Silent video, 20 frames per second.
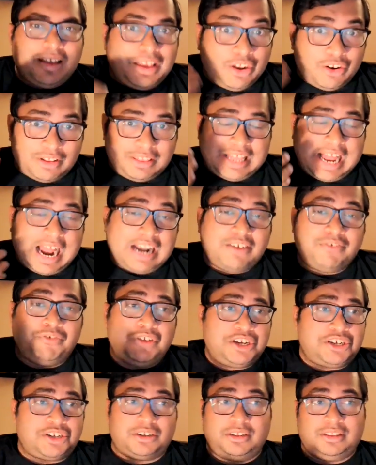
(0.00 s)
that
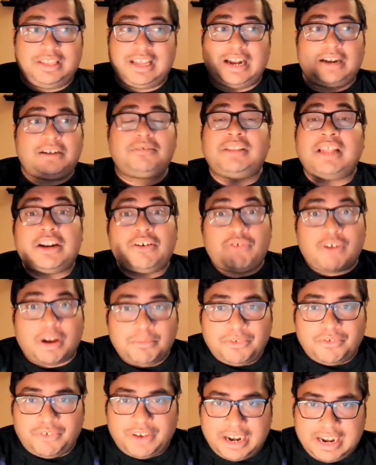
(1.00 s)
vision that
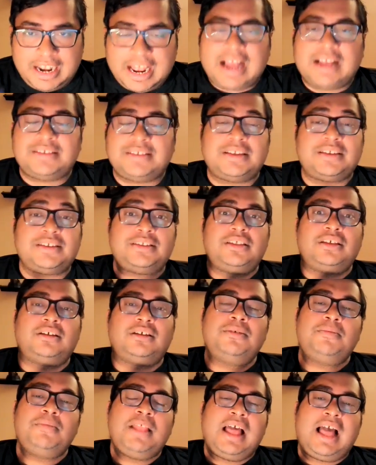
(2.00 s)
Rumsfeld has
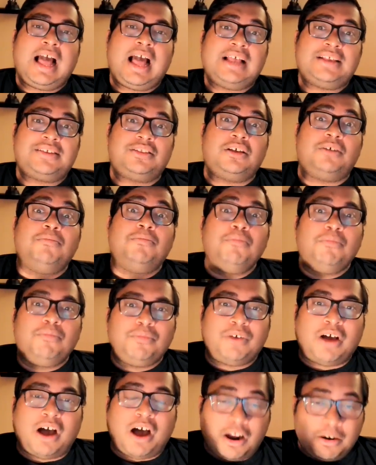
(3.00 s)
as the
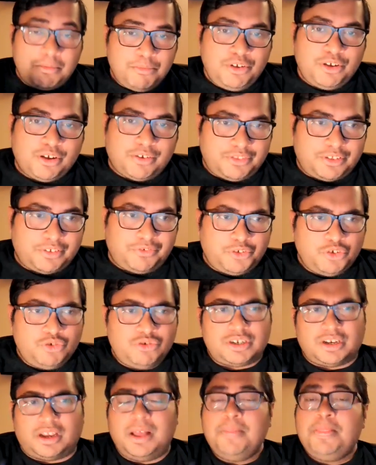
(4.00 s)
army of the
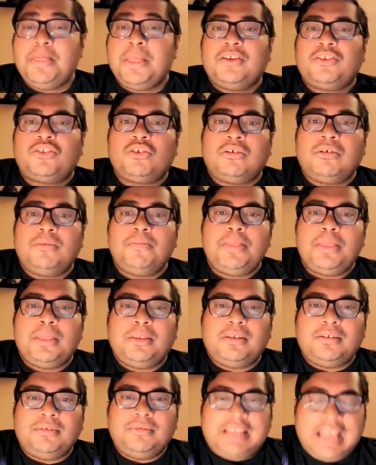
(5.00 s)
future. So
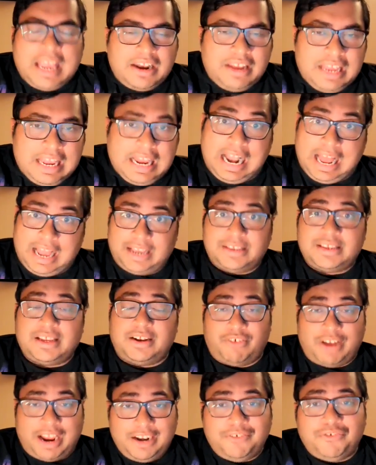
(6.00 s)
they realize,
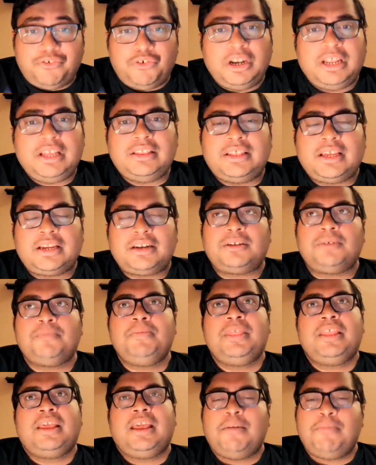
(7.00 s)
and rightfully, that
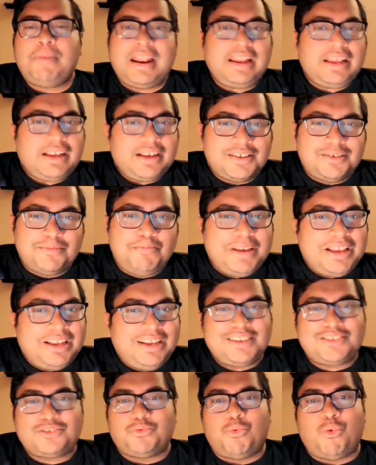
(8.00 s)
America's
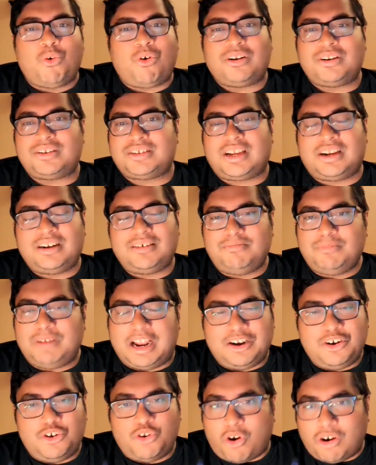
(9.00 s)
biggest wars are
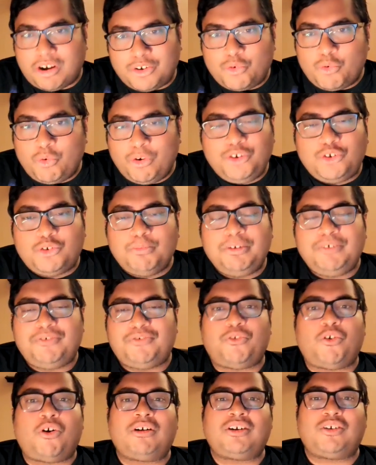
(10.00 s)
not going to be
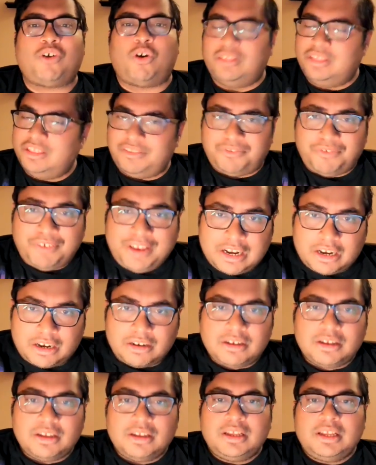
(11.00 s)
fought on the field.
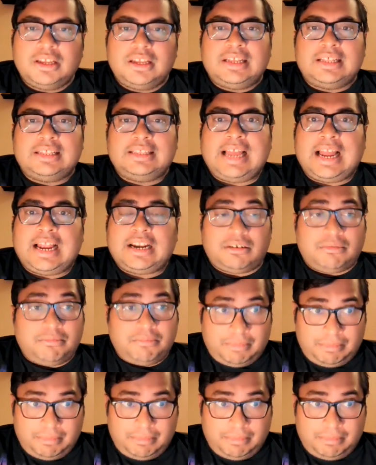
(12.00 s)
That